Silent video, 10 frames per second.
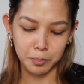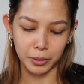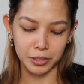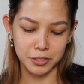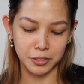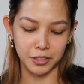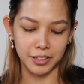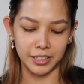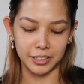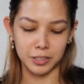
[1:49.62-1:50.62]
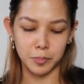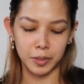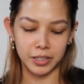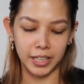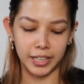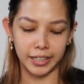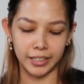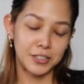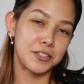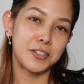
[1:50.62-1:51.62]
personal things but
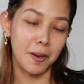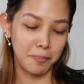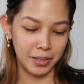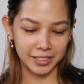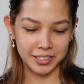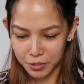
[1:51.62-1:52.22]
like just topics.